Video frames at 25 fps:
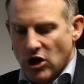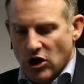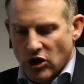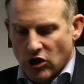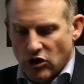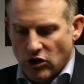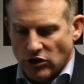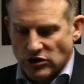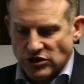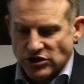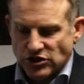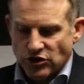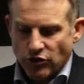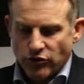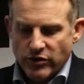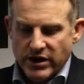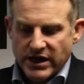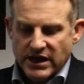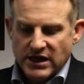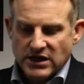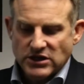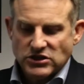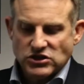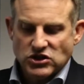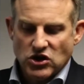Costa
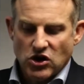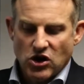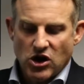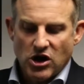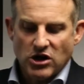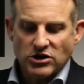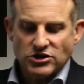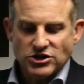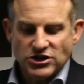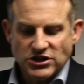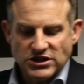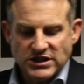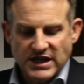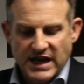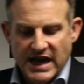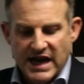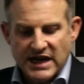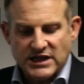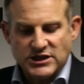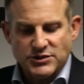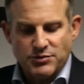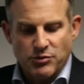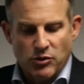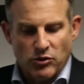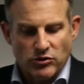Rica's largest
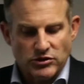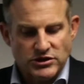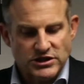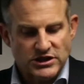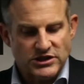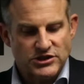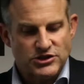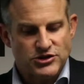export in